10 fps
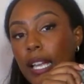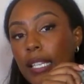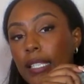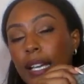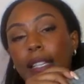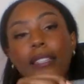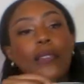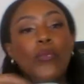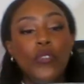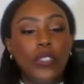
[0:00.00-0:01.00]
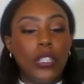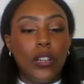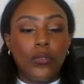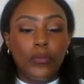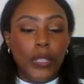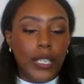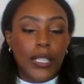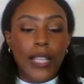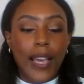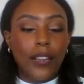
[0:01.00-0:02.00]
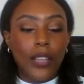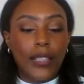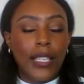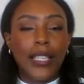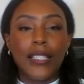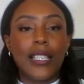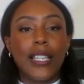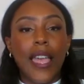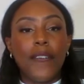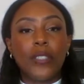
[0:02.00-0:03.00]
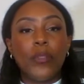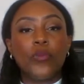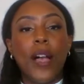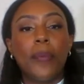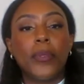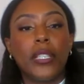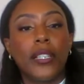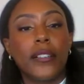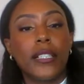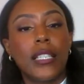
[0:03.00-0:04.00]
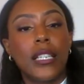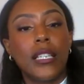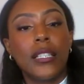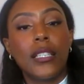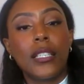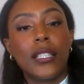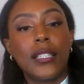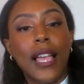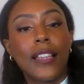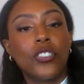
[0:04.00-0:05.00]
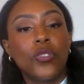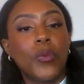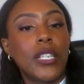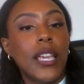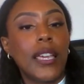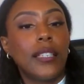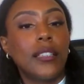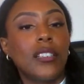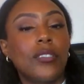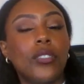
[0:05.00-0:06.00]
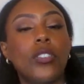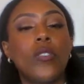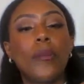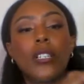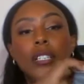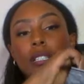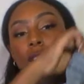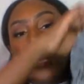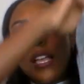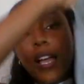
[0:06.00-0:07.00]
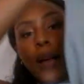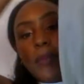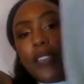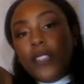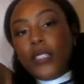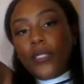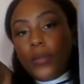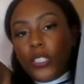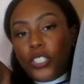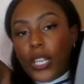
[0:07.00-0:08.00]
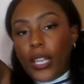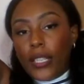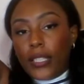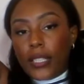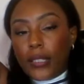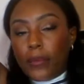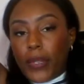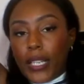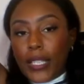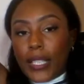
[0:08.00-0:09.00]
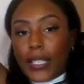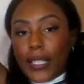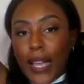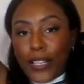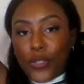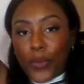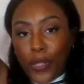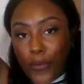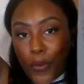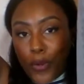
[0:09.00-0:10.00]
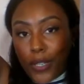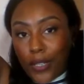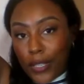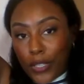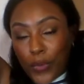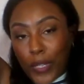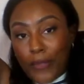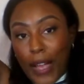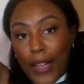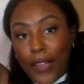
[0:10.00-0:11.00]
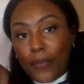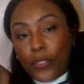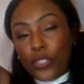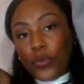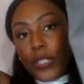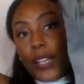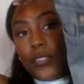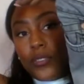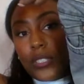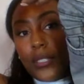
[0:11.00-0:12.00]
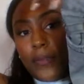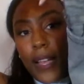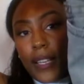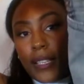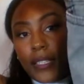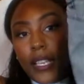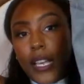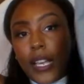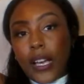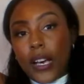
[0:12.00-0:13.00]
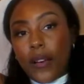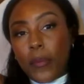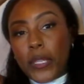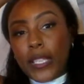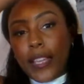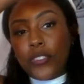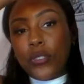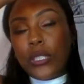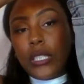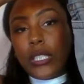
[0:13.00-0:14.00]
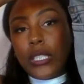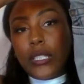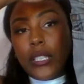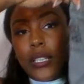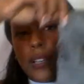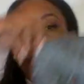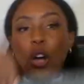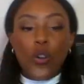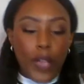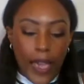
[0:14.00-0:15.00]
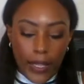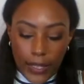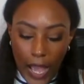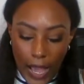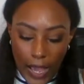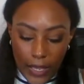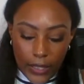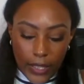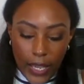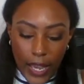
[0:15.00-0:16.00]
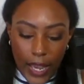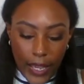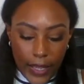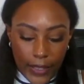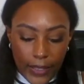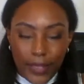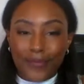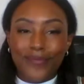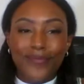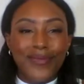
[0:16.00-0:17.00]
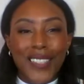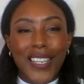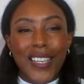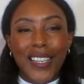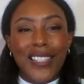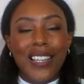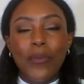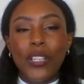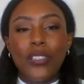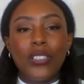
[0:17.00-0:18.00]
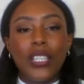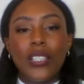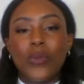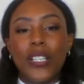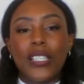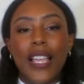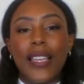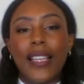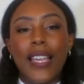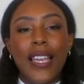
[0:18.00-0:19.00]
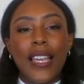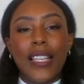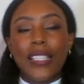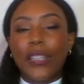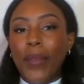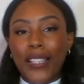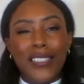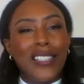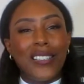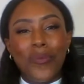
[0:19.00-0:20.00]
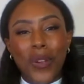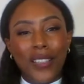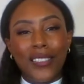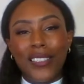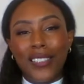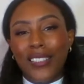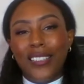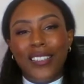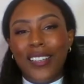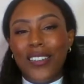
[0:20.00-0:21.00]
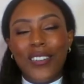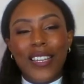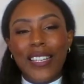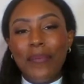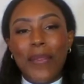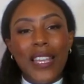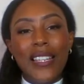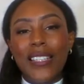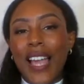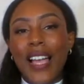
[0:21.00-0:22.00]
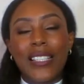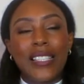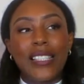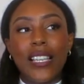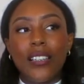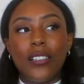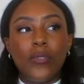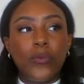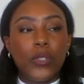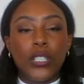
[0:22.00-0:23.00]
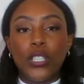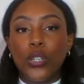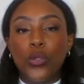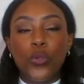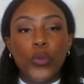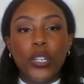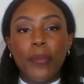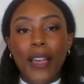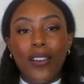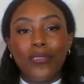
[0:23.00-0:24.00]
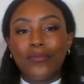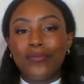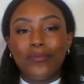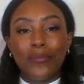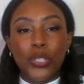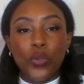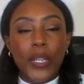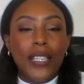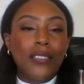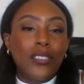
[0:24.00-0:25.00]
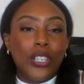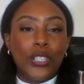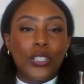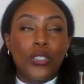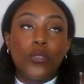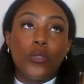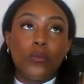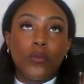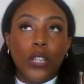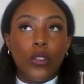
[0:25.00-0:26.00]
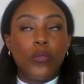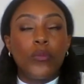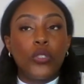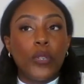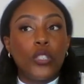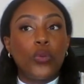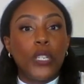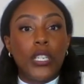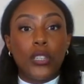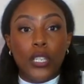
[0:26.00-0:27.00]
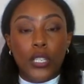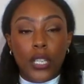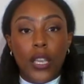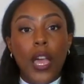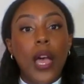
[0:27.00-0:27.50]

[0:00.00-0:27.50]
yeah, it moves slow because I think it doesn't have as much popularity. This is a size 28 though, so I'm giving this one a chance because it's not a 24 or a 25, which is what I usually find. It's actually an okay size, and yeah, it's kind of one of those things where it's like somebody's gonna want it, you know, and it may not sell for an uber amount, between 20 and 30.